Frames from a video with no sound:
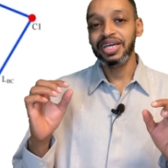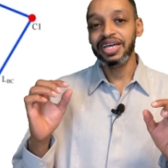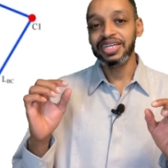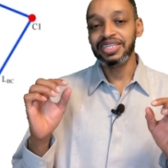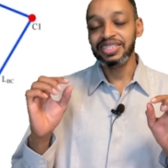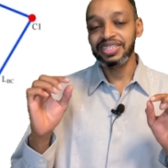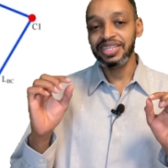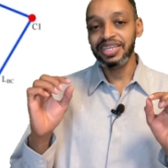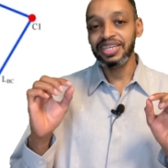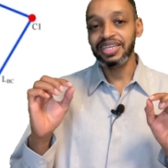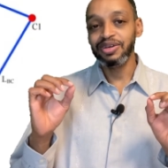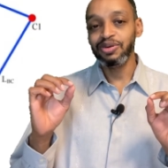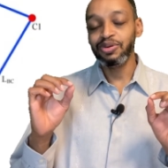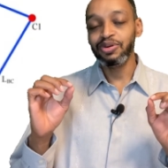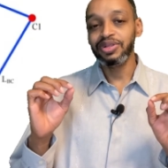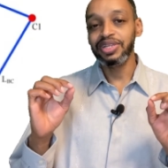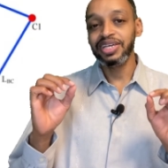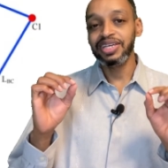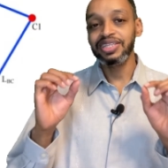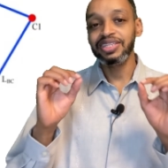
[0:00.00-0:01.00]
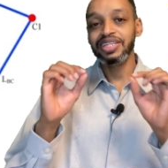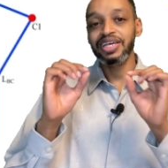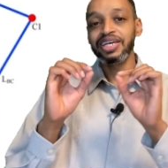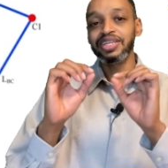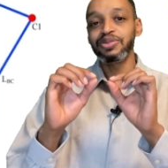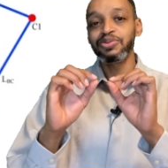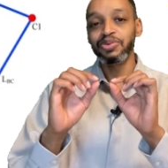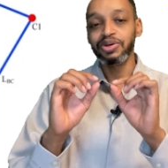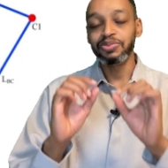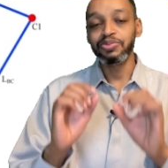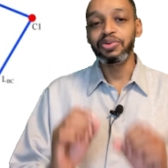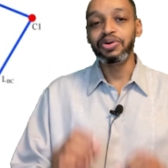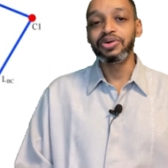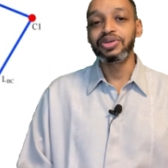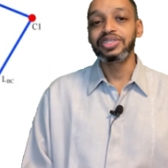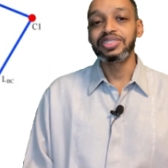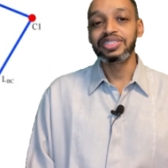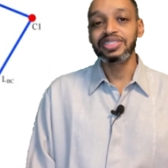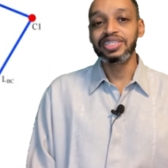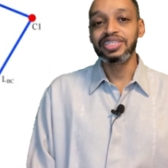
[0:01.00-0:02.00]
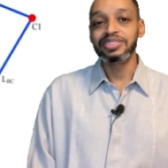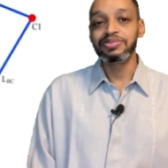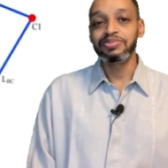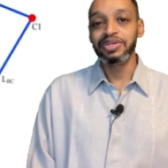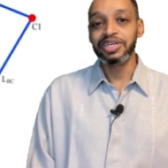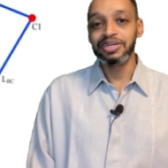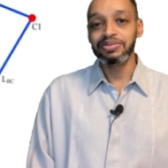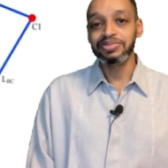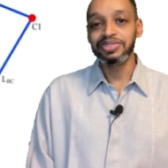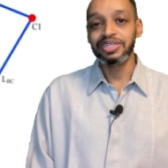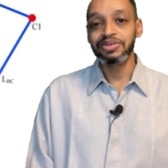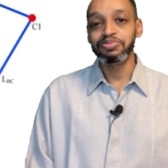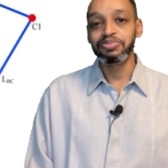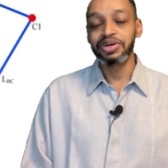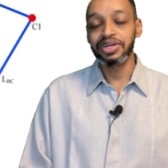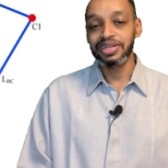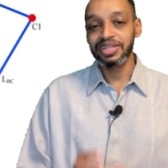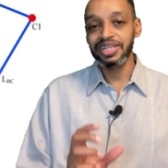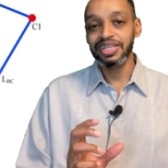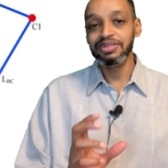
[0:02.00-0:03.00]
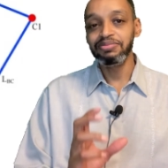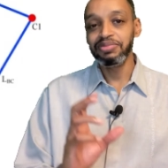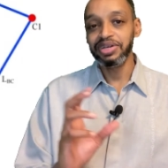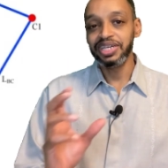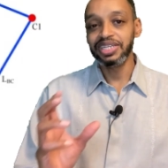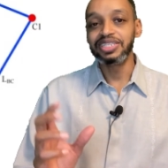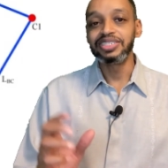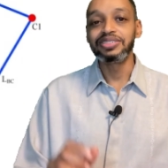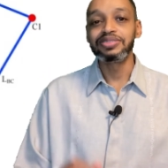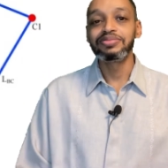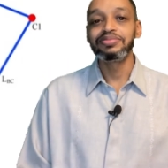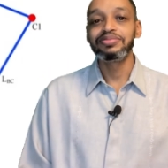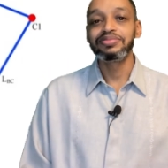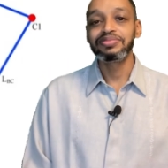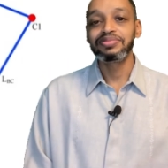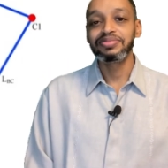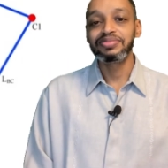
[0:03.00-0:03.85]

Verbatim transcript: and they all end at one point. This becomes a parallel mechanism.